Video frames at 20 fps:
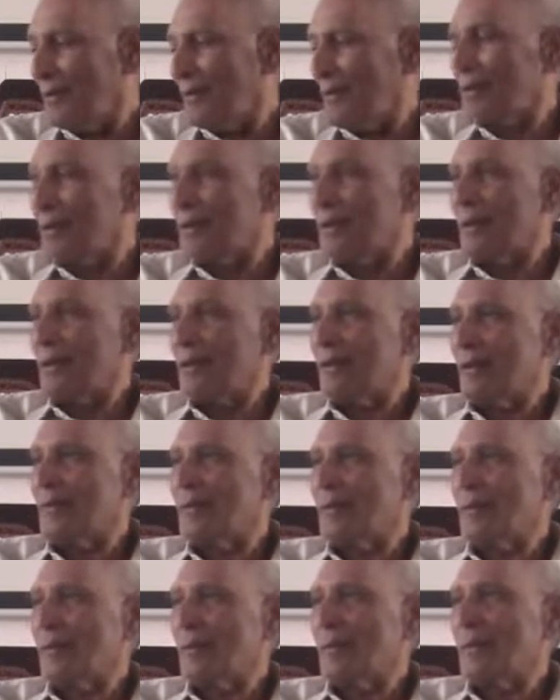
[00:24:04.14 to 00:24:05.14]
You can get
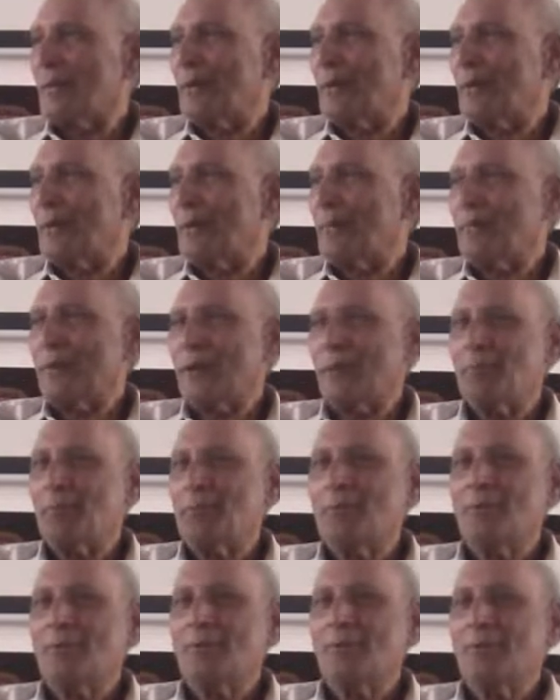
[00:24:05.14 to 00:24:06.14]
it from my
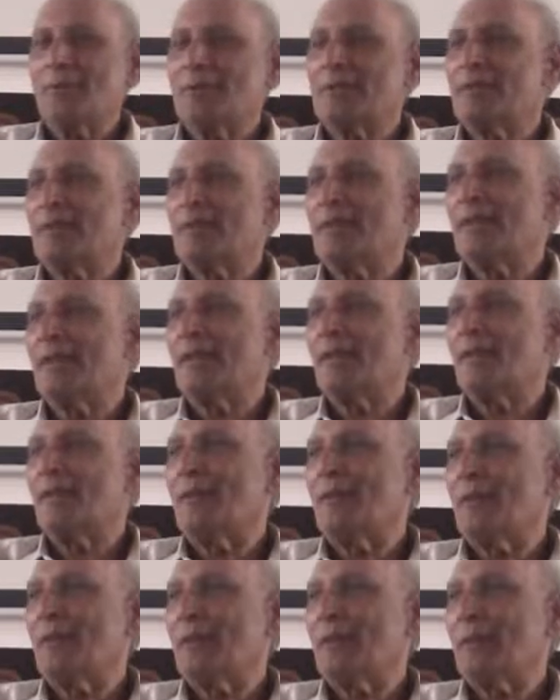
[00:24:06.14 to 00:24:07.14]
laptop. Once again,
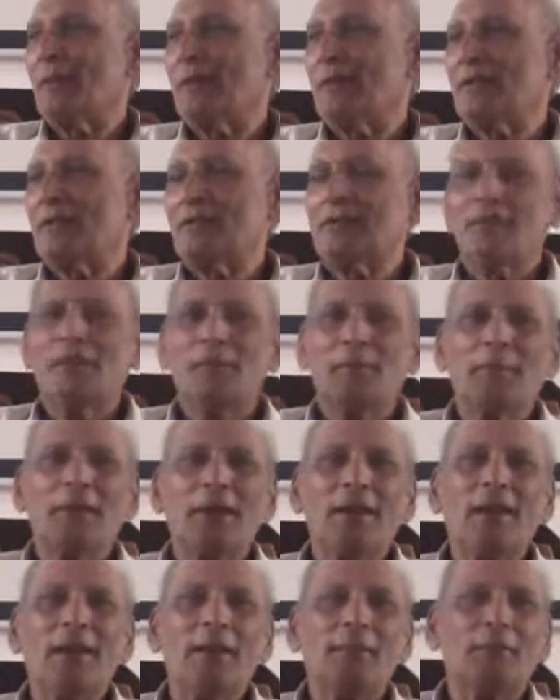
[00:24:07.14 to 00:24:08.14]
I'm Vipratisheda.
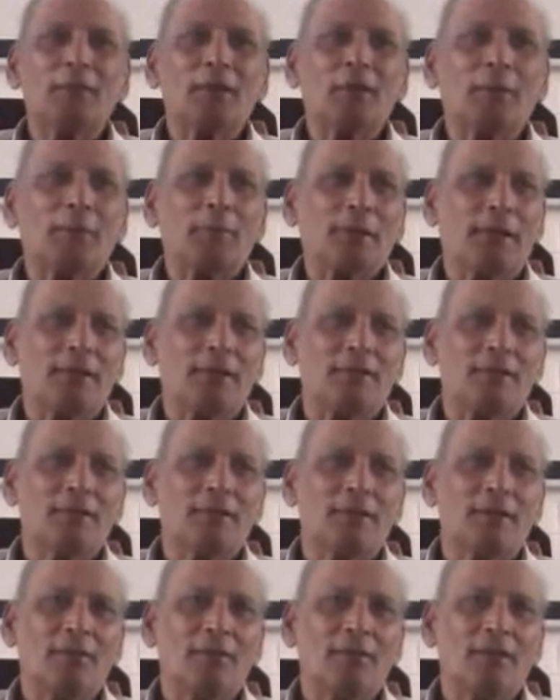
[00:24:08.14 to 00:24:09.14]
My laptop has
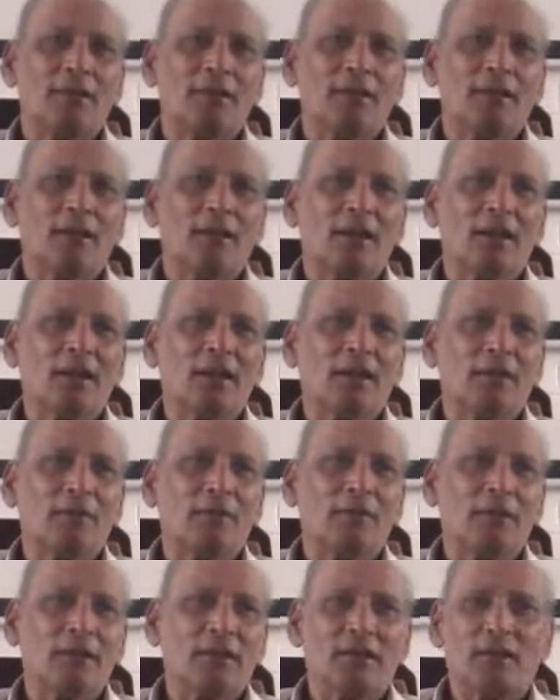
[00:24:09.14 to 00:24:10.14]
everything I
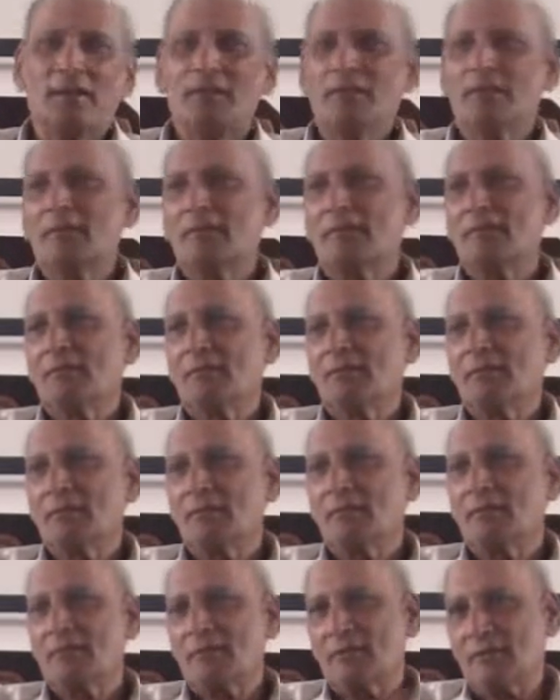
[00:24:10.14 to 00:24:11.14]
have written.
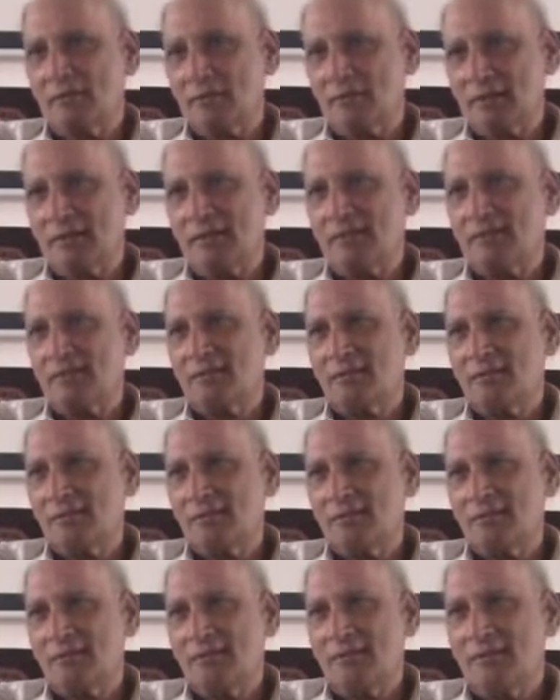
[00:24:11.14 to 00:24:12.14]
So
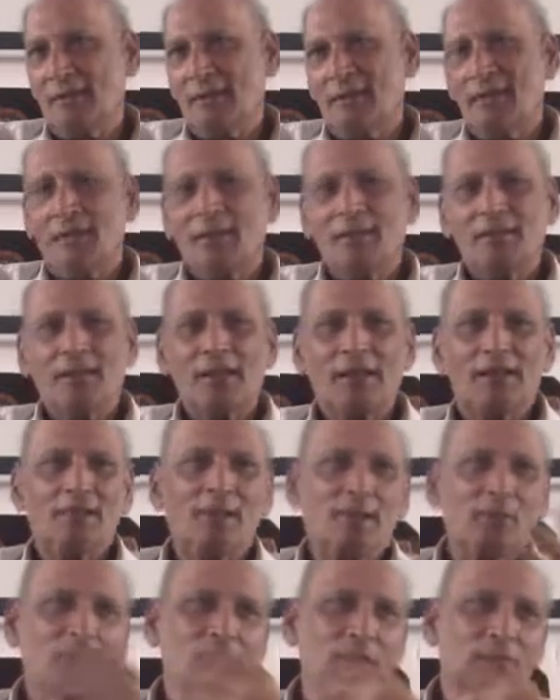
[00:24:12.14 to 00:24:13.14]

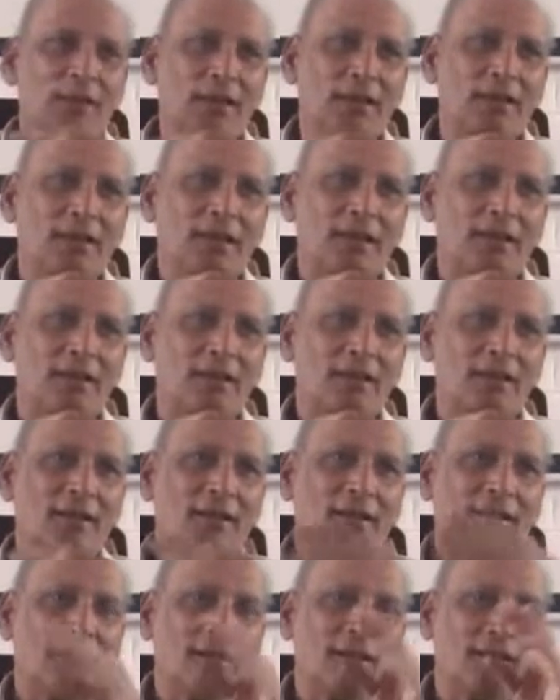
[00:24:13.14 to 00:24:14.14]
that comes very
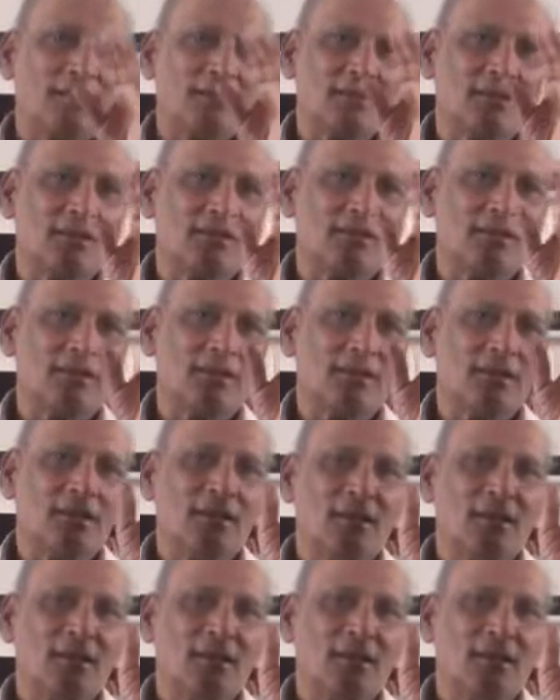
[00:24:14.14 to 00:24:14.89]
handy. There is this